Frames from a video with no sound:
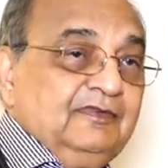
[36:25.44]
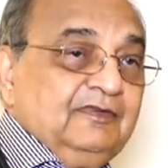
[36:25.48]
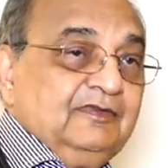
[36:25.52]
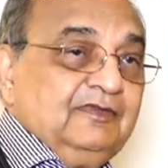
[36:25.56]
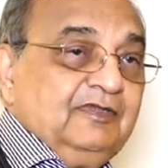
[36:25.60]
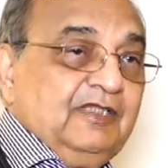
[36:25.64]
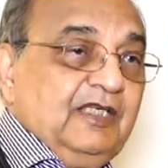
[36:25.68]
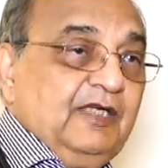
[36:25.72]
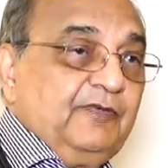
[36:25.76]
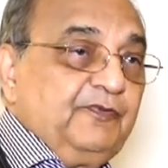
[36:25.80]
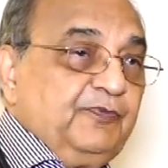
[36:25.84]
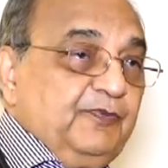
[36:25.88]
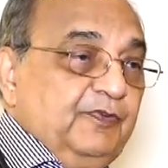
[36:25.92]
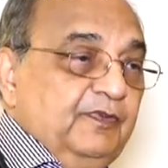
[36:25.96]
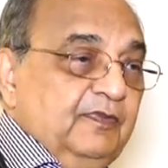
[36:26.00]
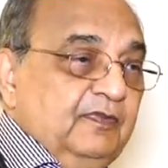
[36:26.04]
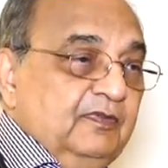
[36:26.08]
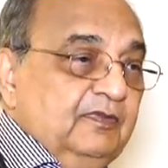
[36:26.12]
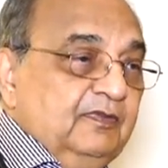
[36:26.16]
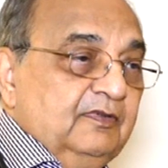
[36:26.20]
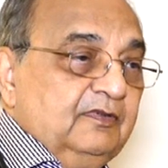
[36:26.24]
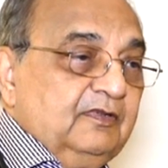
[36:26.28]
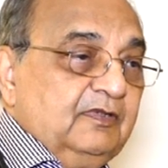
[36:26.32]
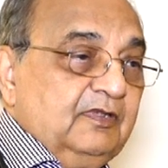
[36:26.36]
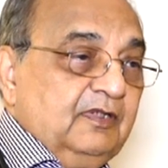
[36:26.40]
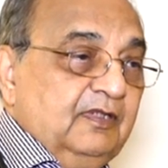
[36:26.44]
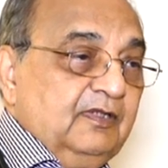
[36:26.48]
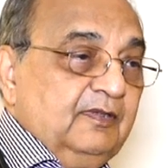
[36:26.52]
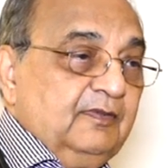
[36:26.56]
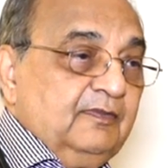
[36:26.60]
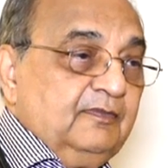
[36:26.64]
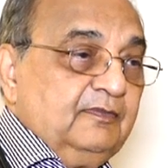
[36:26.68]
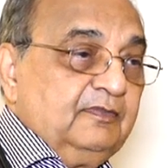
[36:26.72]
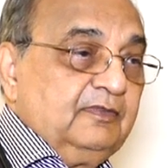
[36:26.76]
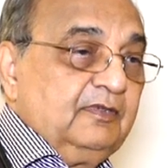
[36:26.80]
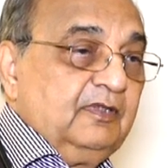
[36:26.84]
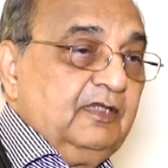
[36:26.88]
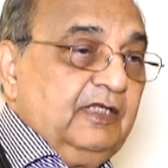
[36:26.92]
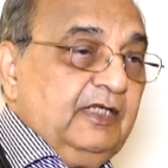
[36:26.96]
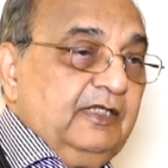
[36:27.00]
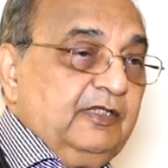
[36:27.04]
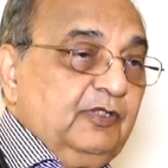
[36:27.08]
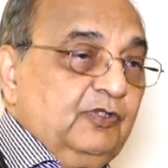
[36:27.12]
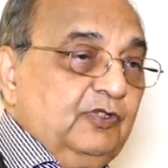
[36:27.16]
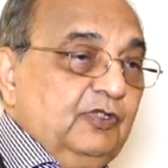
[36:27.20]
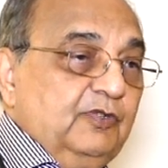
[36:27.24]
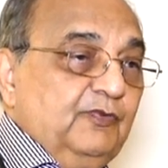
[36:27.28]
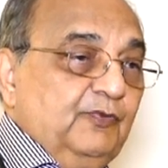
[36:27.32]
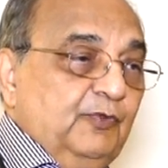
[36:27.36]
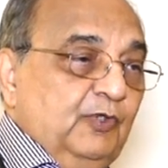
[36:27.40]
If the
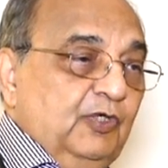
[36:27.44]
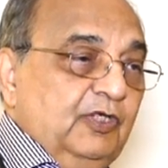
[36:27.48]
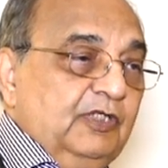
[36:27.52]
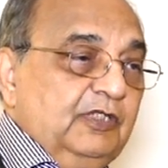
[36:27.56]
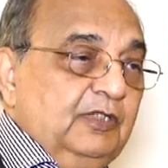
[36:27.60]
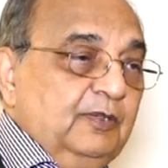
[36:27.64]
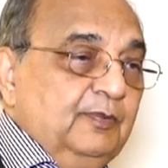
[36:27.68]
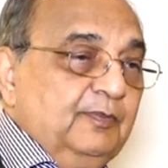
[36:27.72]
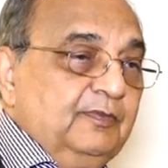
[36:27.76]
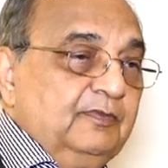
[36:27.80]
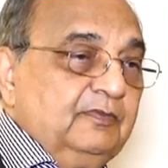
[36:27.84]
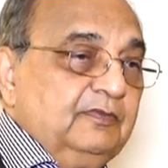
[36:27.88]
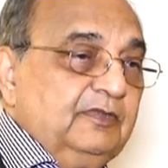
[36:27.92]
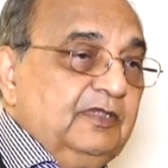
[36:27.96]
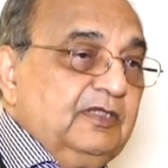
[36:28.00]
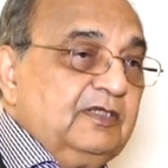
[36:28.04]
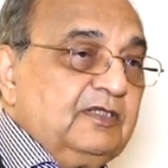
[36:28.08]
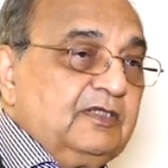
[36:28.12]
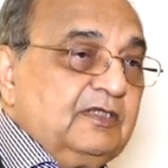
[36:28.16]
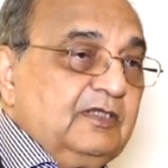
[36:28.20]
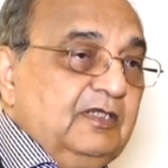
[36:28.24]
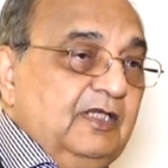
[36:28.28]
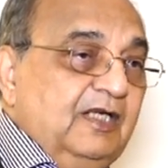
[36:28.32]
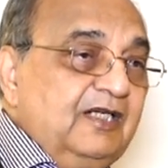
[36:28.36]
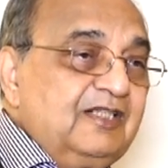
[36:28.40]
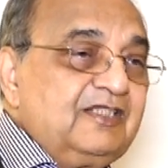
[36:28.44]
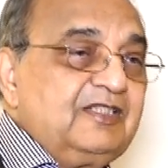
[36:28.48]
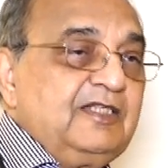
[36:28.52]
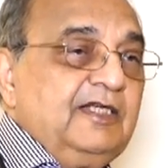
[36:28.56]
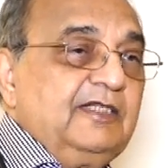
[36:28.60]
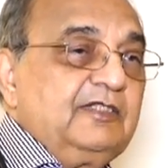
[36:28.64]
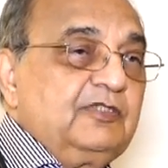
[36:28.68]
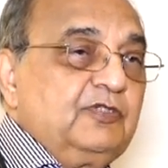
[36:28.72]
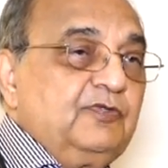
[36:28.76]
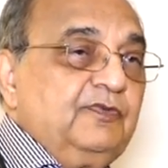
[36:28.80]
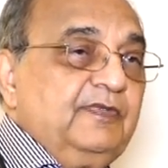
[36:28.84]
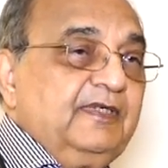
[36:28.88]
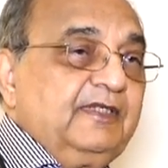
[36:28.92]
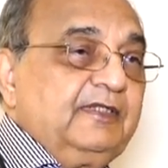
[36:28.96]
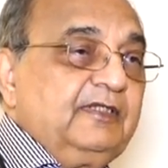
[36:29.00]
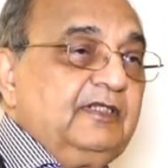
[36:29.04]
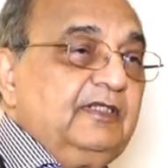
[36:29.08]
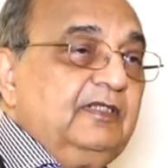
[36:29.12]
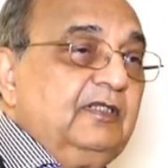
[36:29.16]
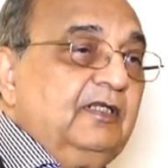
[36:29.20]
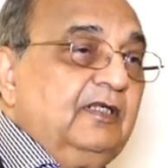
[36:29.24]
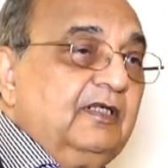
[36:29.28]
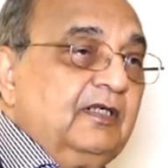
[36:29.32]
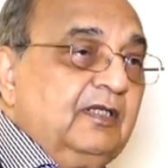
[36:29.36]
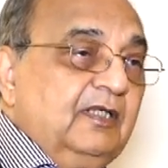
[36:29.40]
adequate volume is not
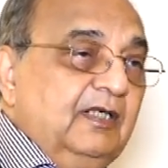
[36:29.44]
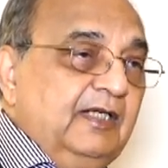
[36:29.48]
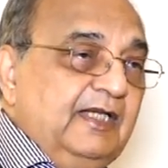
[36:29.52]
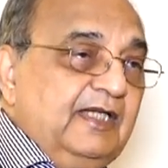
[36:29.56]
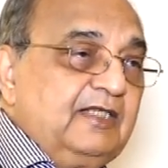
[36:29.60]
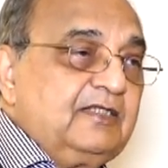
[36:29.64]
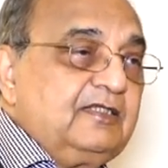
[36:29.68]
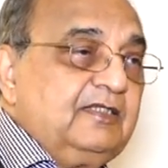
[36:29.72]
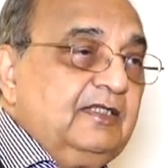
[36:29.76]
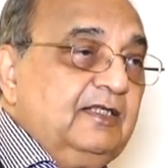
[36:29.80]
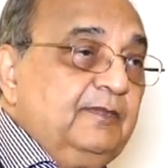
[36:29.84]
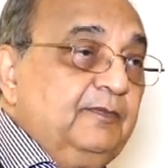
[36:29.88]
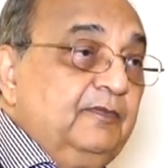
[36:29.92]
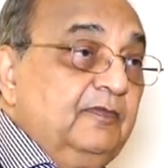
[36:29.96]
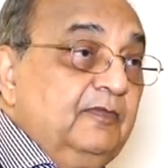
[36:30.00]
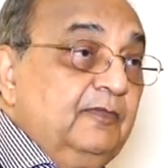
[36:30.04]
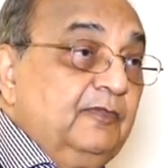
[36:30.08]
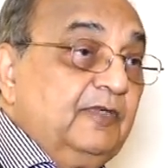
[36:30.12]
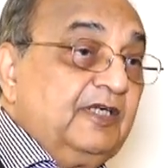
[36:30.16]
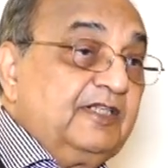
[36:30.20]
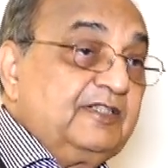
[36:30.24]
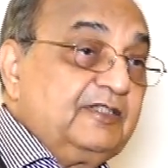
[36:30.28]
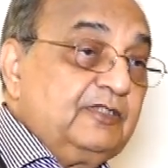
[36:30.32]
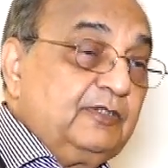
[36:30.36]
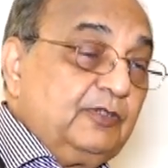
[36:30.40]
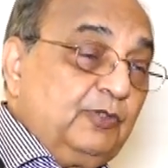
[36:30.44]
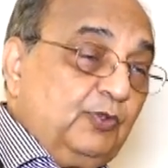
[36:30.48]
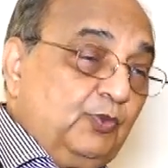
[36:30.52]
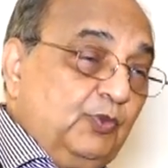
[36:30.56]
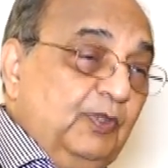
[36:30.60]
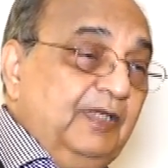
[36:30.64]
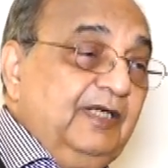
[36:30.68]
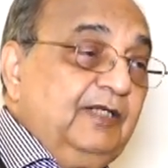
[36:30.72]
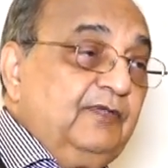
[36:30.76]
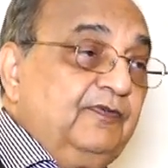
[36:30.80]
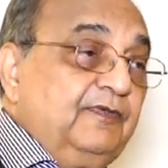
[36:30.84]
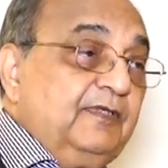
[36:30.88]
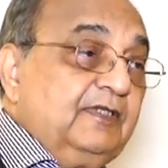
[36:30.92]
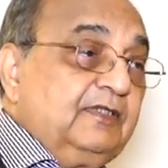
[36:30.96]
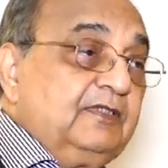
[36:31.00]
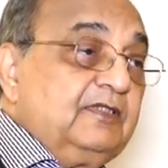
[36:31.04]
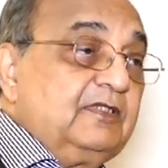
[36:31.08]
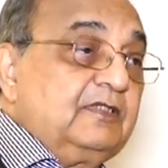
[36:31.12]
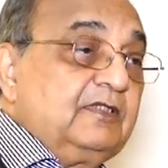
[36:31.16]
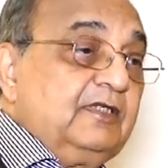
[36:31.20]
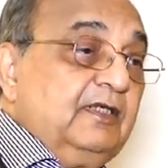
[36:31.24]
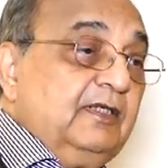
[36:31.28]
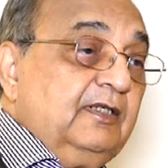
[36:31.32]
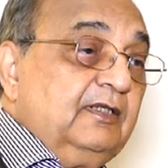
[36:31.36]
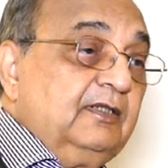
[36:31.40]
satisfactory or less than what is required for
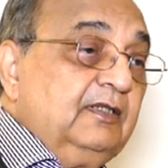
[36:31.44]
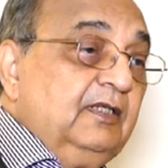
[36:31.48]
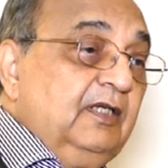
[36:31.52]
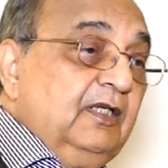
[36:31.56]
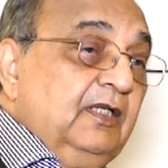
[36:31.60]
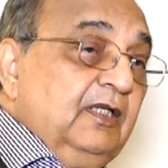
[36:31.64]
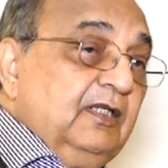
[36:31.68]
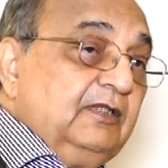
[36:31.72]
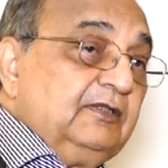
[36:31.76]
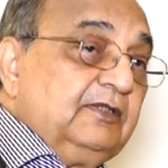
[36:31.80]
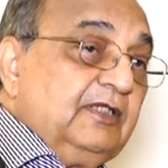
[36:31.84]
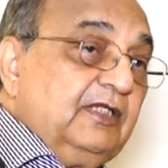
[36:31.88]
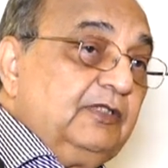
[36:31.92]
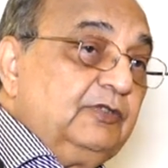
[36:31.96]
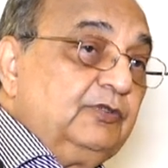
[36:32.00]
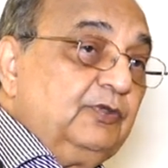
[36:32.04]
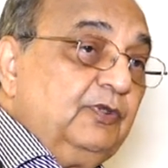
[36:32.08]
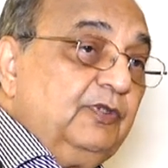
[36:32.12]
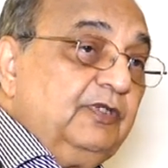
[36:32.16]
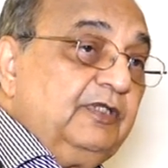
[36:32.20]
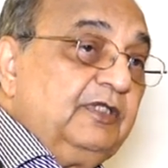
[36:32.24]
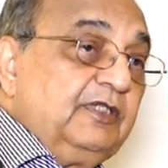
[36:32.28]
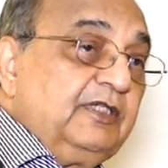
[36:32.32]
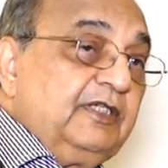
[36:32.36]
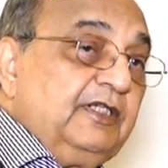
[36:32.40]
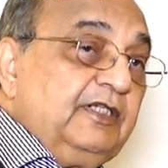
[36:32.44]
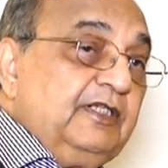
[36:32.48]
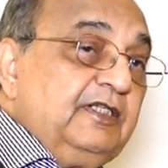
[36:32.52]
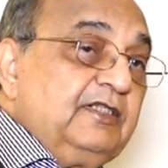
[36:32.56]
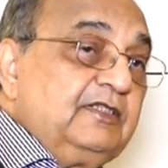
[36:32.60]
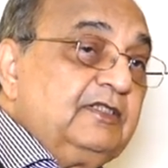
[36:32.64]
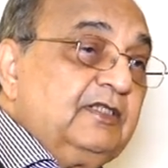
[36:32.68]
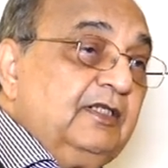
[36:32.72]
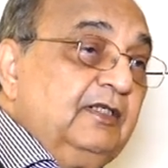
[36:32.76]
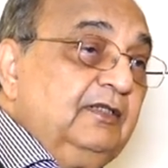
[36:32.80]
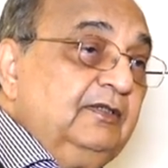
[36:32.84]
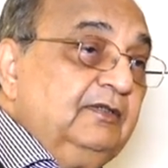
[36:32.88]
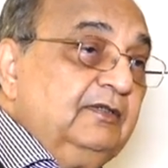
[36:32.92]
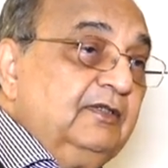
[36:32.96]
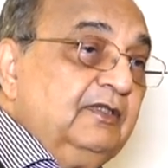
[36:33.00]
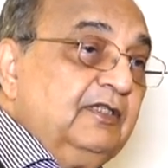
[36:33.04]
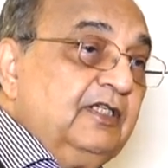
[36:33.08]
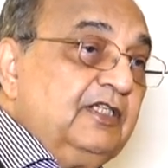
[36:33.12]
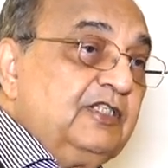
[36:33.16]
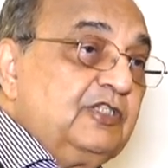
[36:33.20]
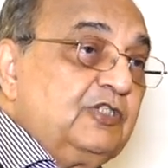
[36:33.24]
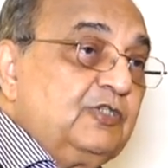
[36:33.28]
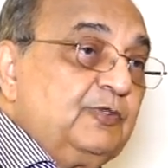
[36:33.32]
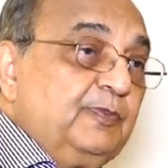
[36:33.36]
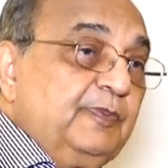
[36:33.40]
this lung, then you increase the
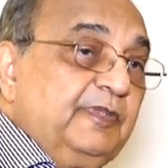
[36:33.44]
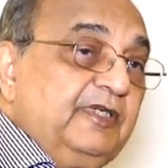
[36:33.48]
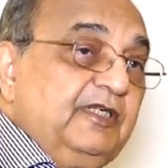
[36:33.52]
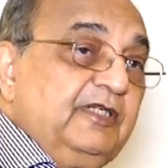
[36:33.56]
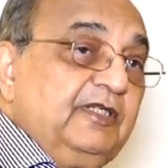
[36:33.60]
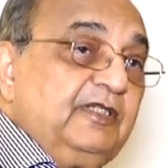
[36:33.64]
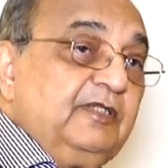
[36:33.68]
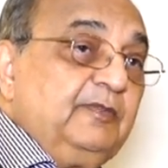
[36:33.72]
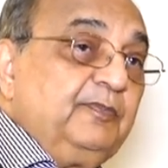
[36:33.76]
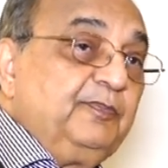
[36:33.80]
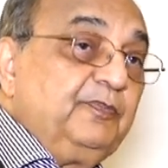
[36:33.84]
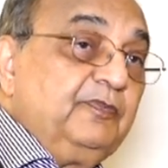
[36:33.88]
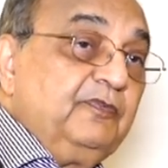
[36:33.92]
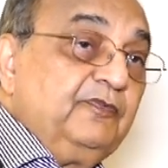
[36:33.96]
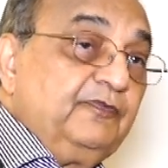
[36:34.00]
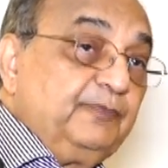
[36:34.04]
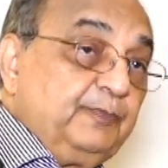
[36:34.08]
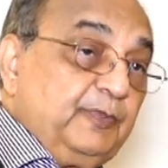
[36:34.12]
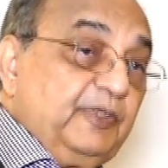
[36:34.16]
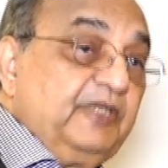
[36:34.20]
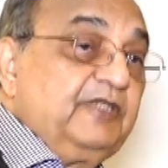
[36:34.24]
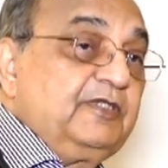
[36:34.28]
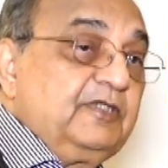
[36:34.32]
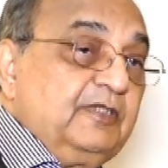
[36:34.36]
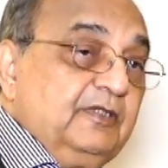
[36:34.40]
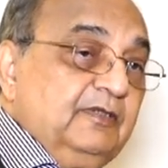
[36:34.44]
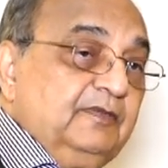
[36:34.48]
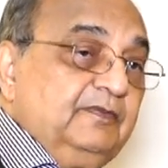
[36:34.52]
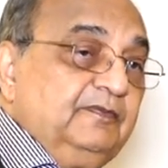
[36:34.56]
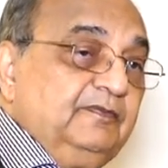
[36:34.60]
inspirative pressure.